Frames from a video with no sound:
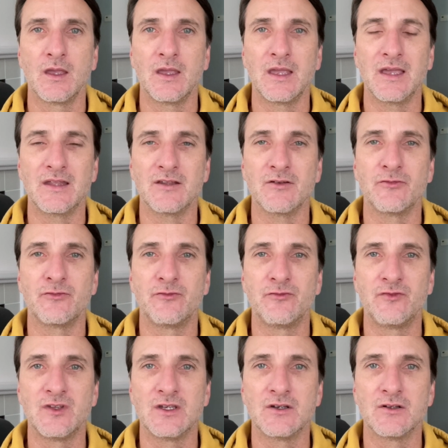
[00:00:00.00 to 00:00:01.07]
And it
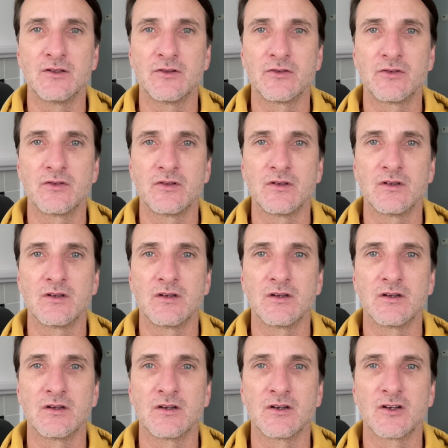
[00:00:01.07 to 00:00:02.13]
feels
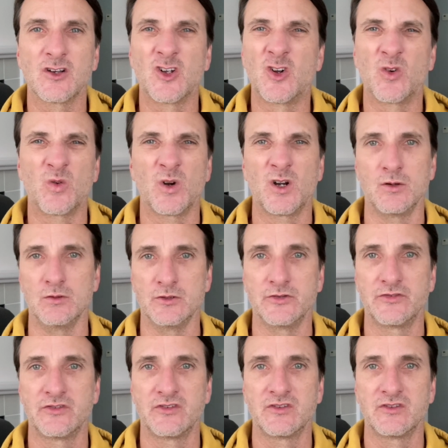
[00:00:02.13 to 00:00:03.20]

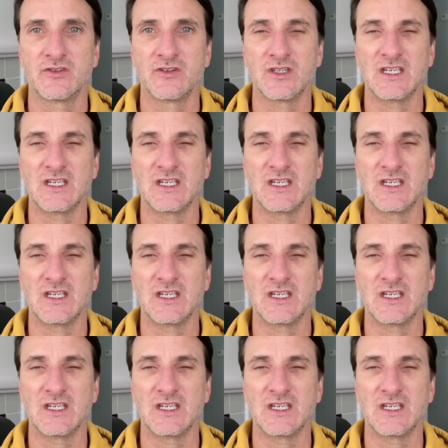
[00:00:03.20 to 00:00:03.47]
gross